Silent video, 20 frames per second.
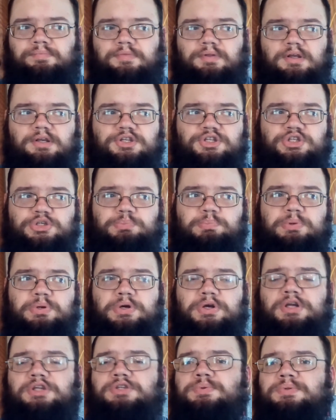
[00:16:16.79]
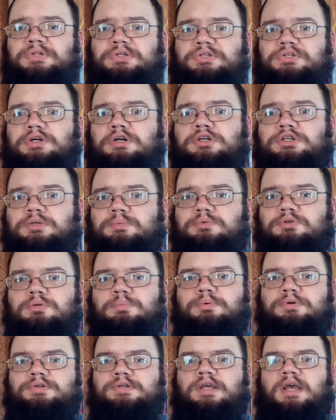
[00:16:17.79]
experience with the Starship
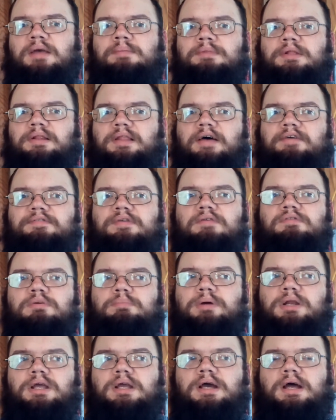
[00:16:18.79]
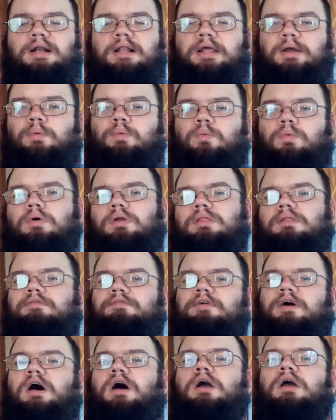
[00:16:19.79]
Troopers game that left everybody kind of like, what the
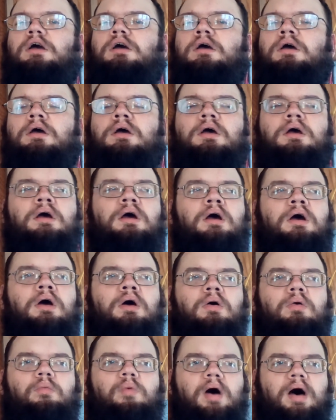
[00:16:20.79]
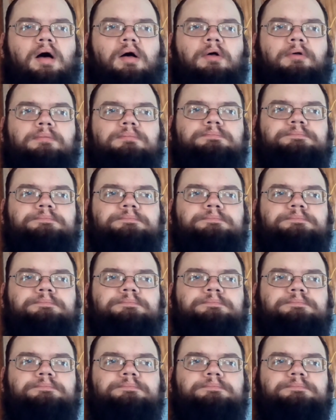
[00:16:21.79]
fuck? Well,